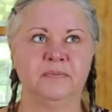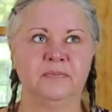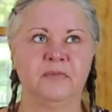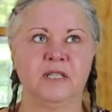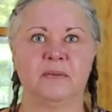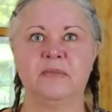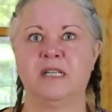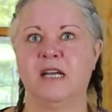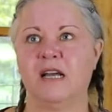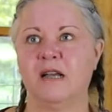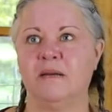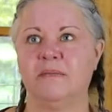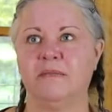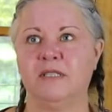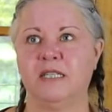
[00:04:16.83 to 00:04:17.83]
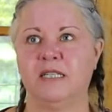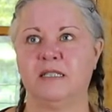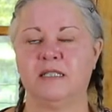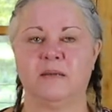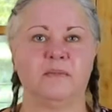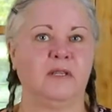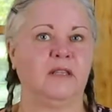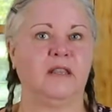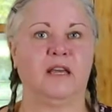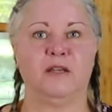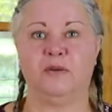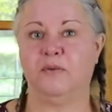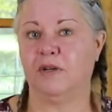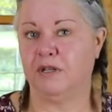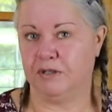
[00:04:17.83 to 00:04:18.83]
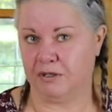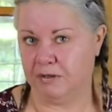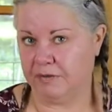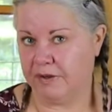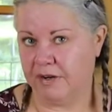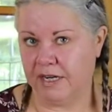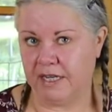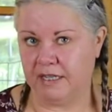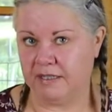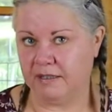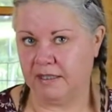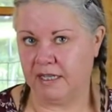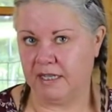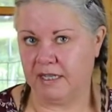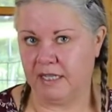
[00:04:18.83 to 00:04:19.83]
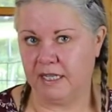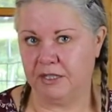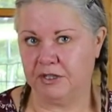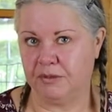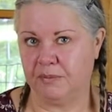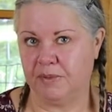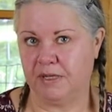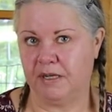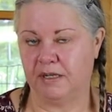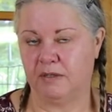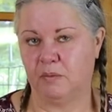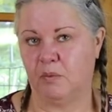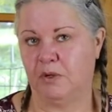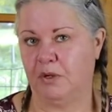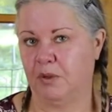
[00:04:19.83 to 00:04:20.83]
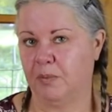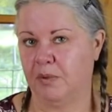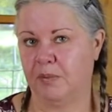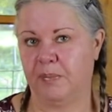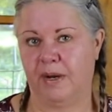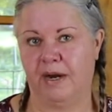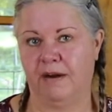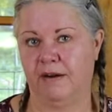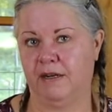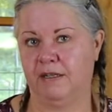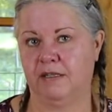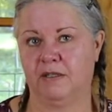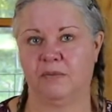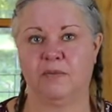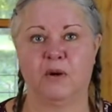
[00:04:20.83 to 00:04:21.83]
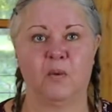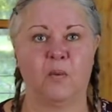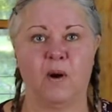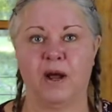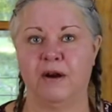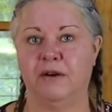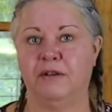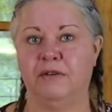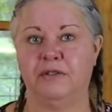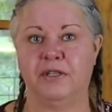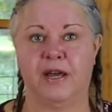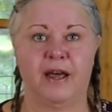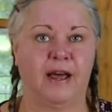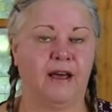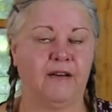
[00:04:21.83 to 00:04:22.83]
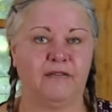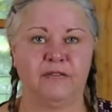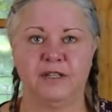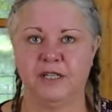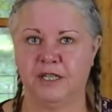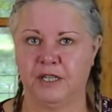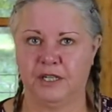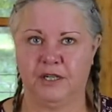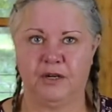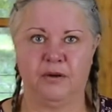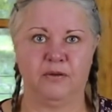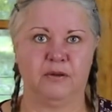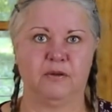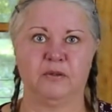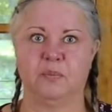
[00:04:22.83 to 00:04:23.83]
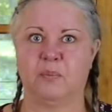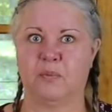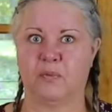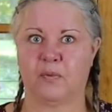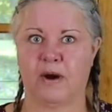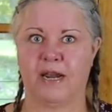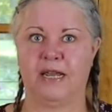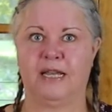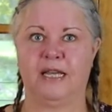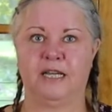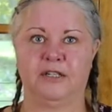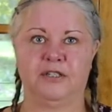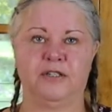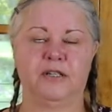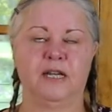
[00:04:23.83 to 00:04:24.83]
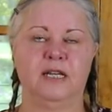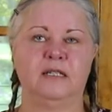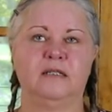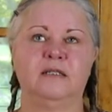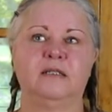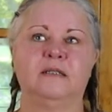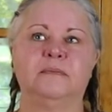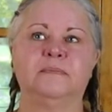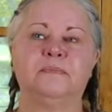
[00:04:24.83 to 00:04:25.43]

sometimes it's something that you can do very easily in the kitchen because what you're preparing doesn't require you to have, you know, those bright kitchen lights.